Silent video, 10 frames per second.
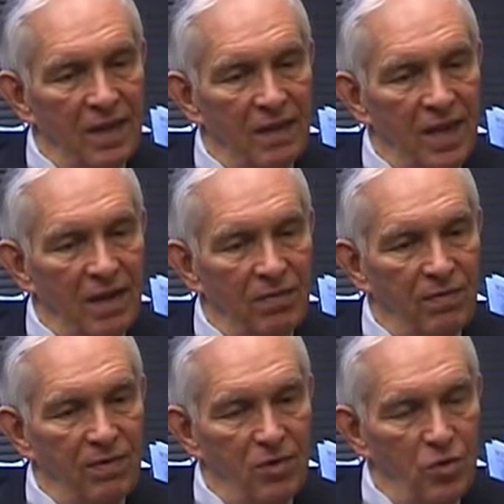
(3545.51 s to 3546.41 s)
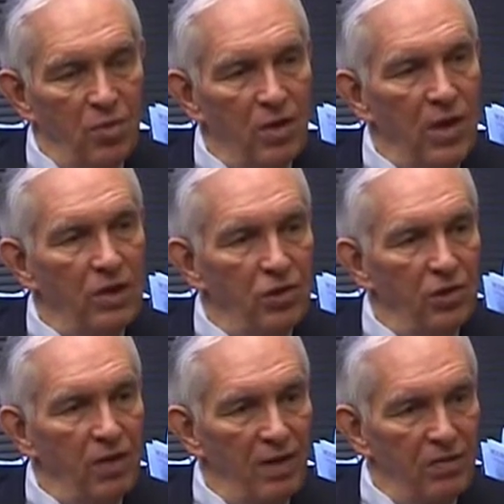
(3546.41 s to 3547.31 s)
have duplication
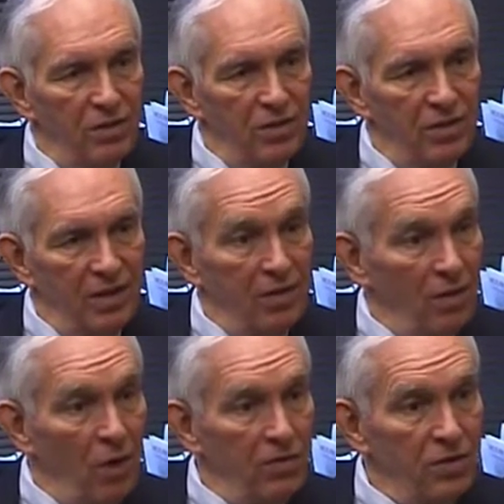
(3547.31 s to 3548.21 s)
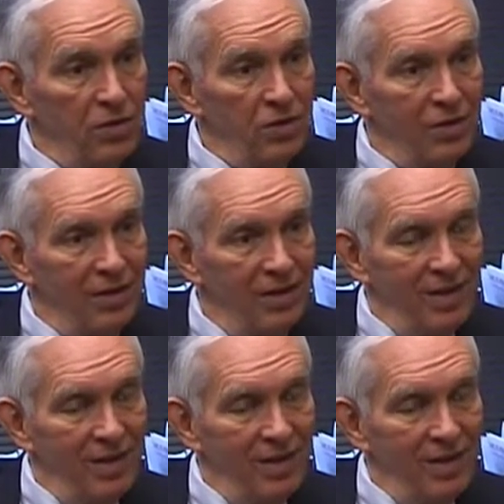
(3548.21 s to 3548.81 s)
of efforts and officers,